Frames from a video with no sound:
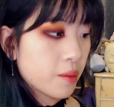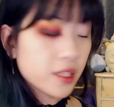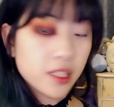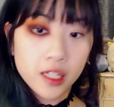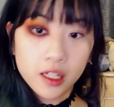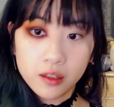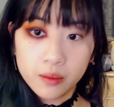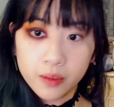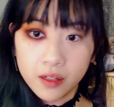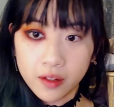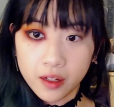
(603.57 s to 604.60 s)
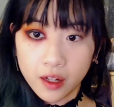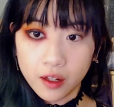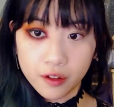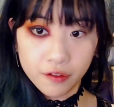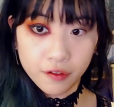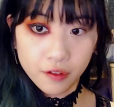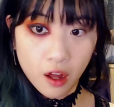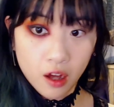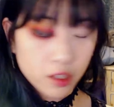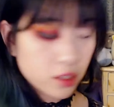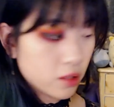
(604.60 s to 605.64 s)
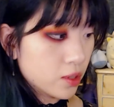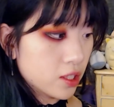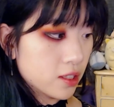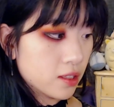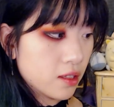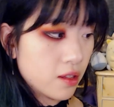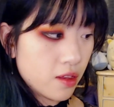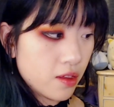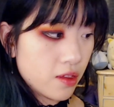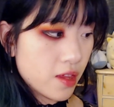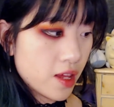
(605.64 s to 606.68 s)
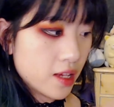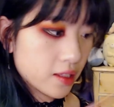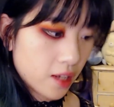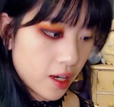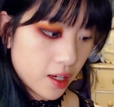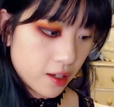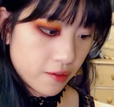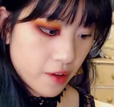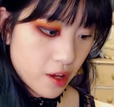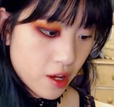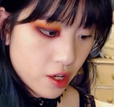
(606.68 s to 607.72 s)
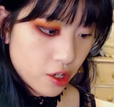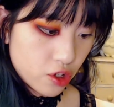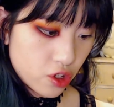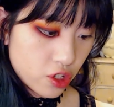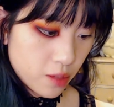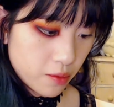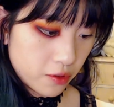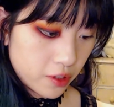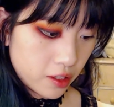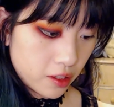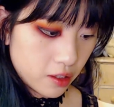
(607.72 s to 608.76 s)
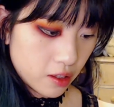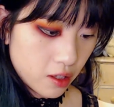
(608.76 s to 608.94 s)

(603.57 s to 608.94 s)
the color Phlox, which is this kind of shimmery,